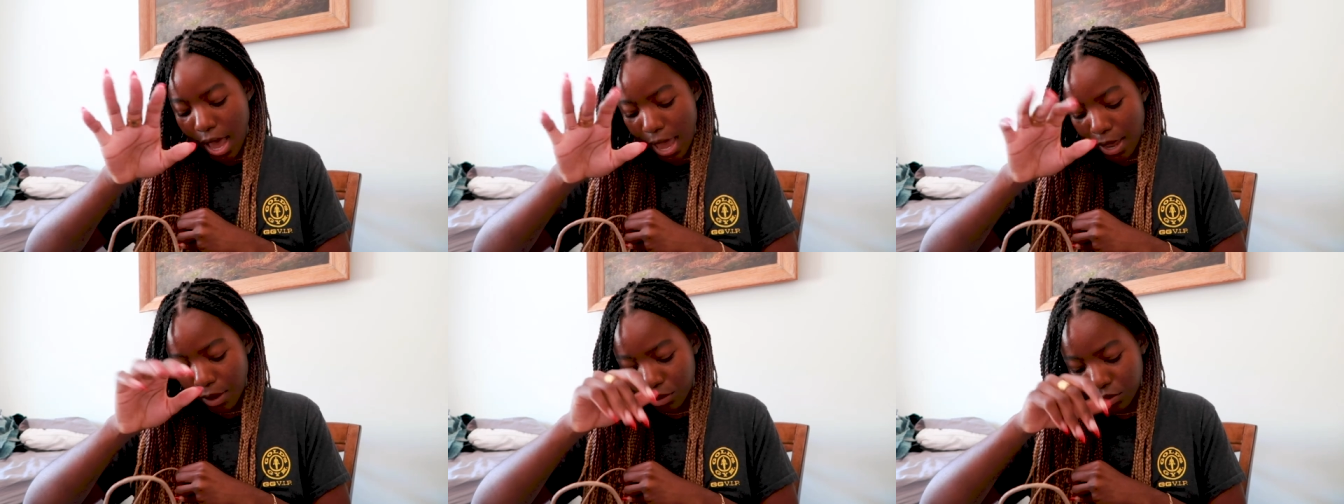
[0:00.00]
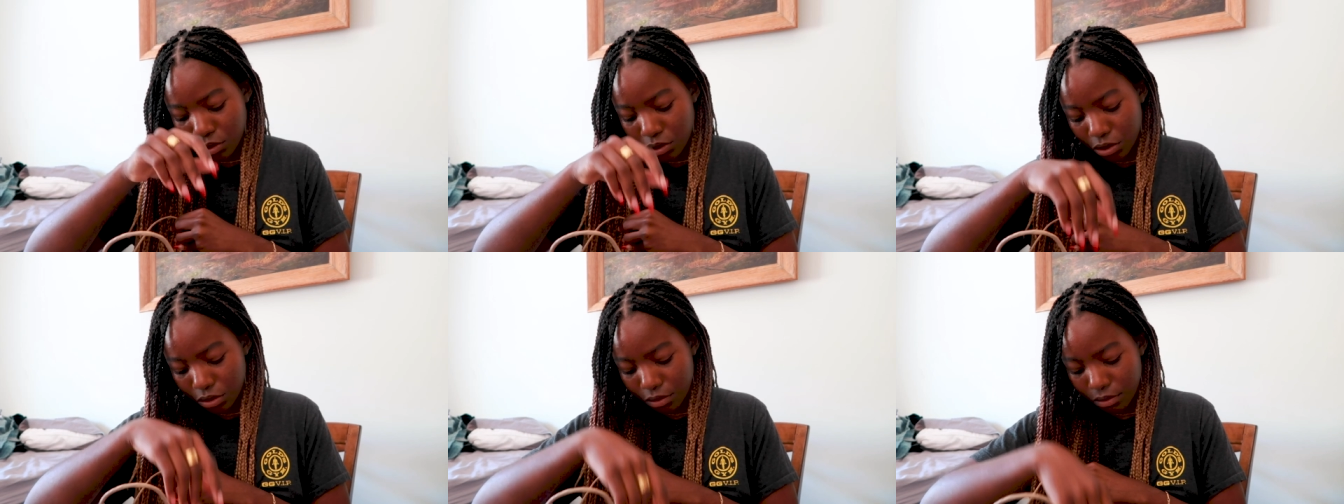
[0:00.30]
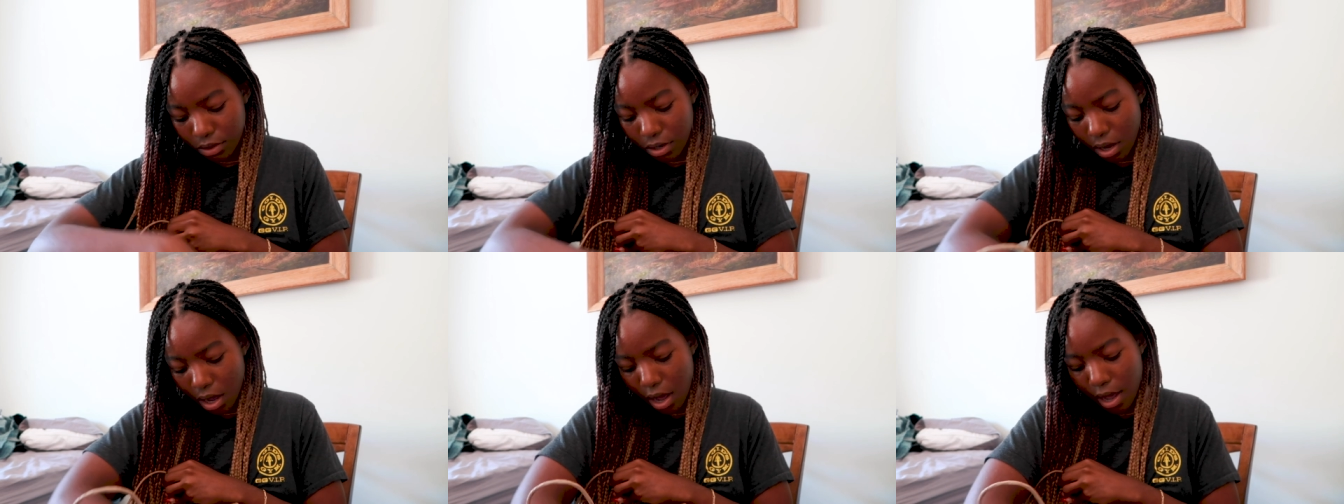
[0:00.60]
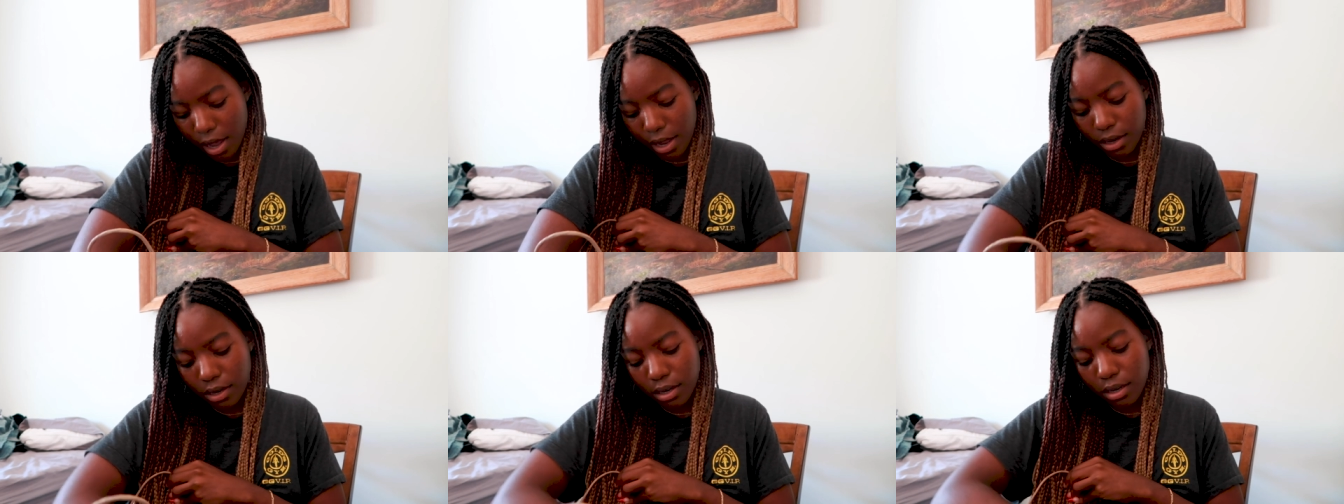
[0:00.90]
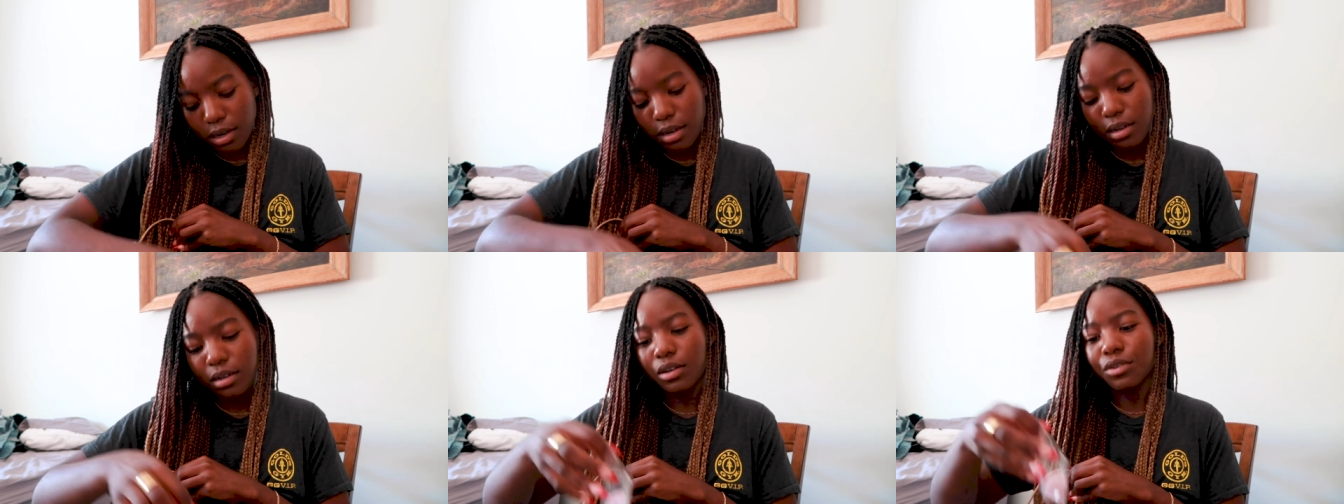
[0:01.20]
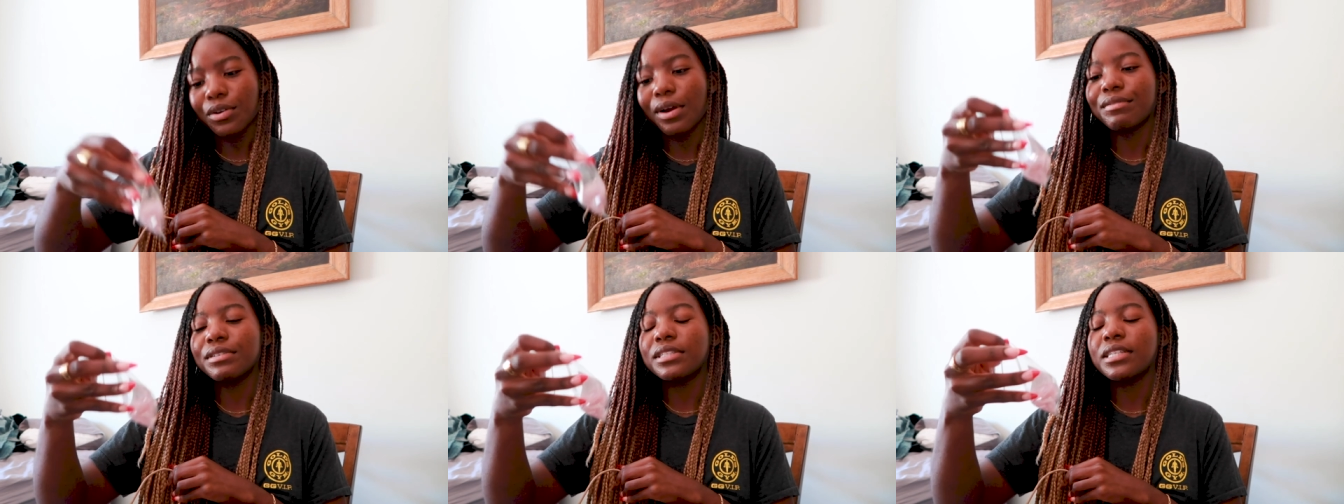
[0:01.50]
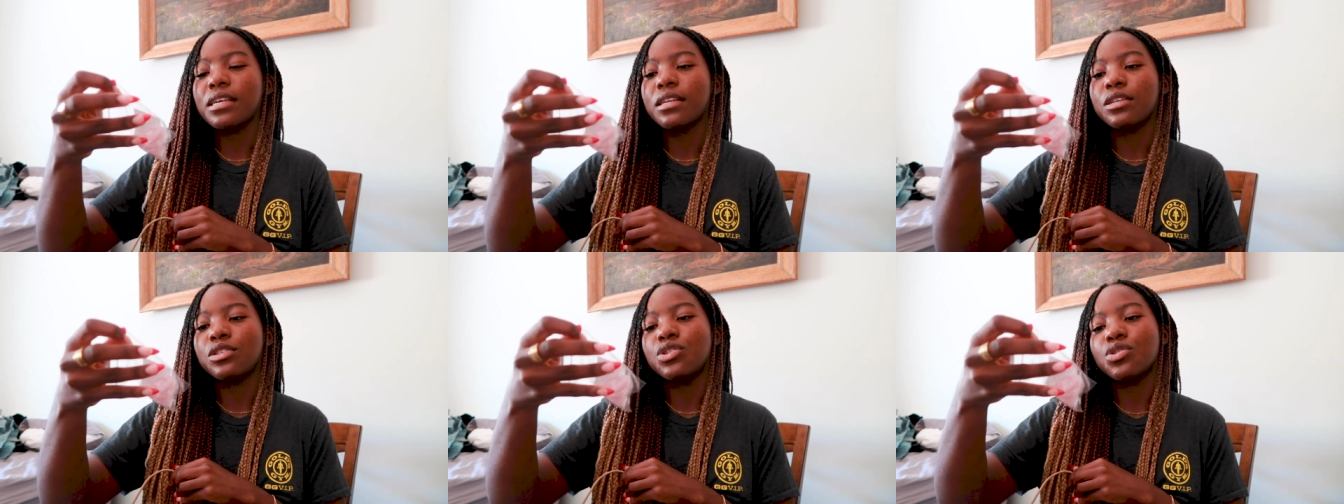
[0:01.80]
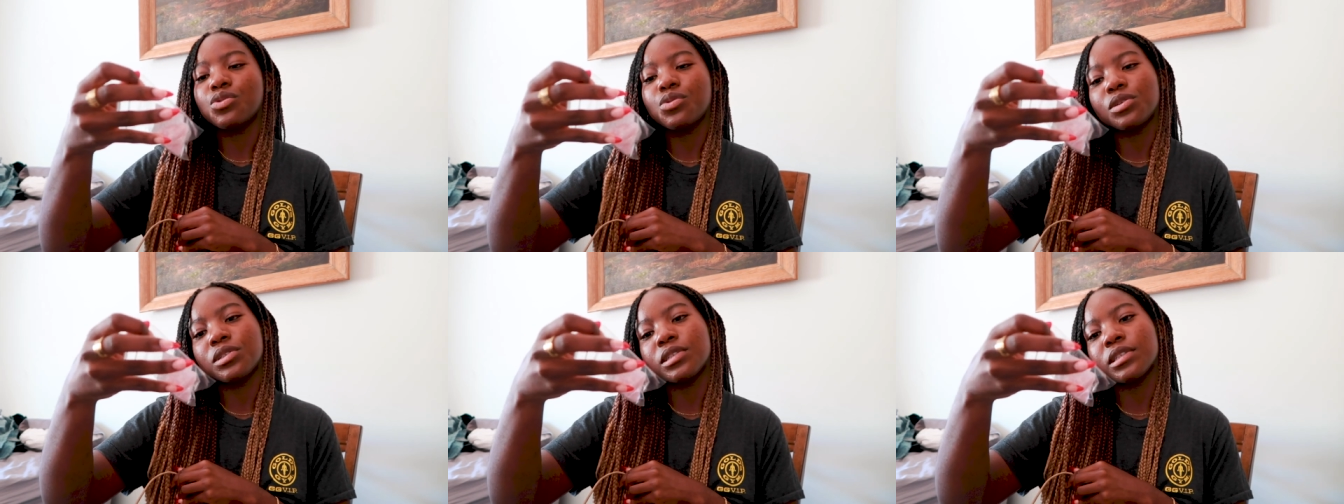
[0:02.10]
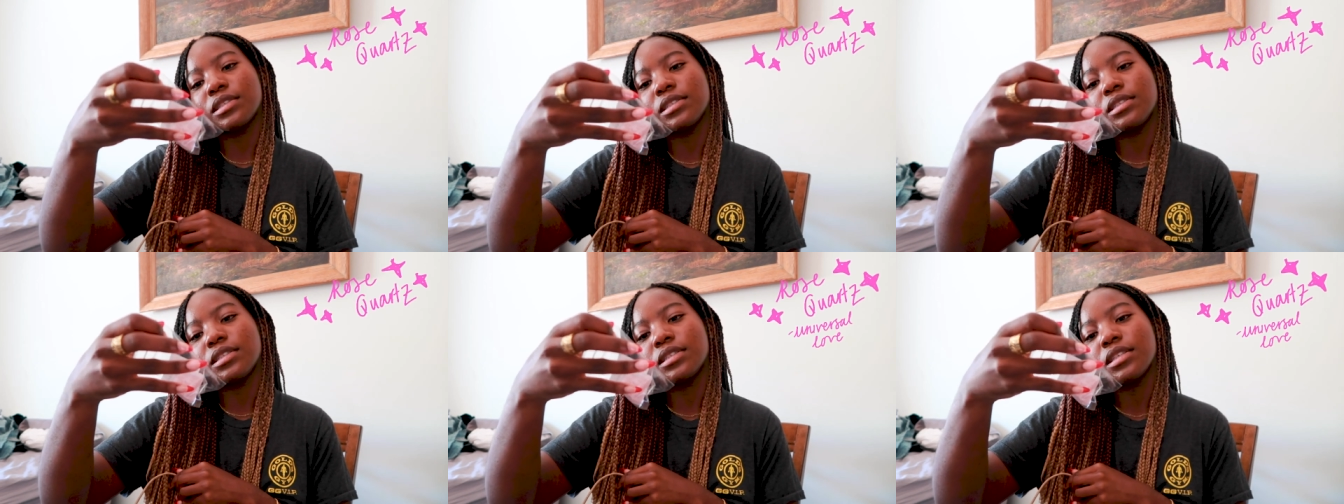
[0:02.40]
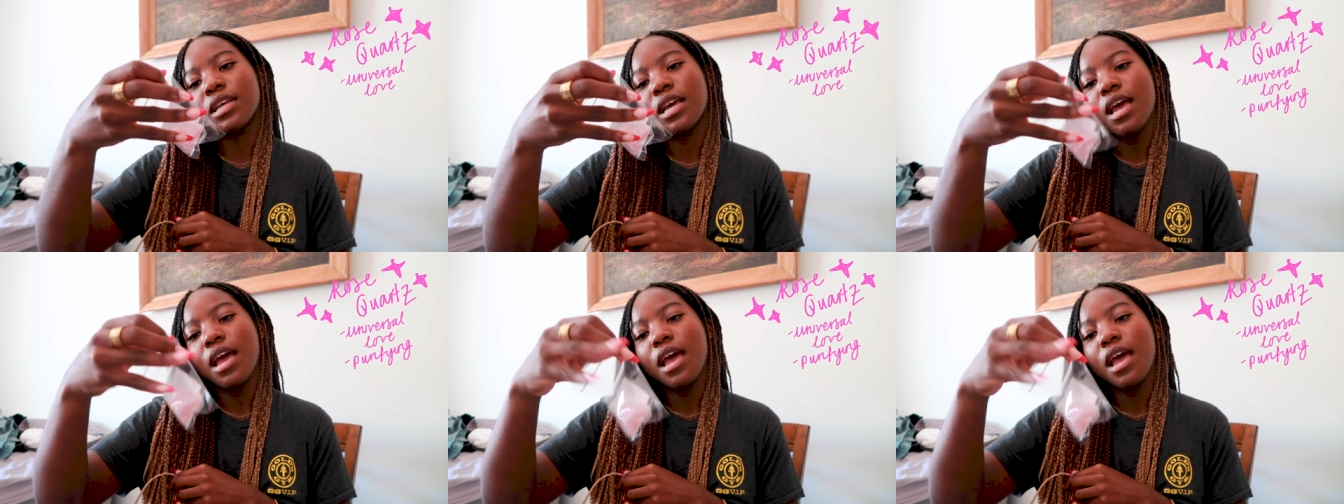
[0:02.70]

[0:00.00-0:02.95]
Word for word: I also got gravitated towards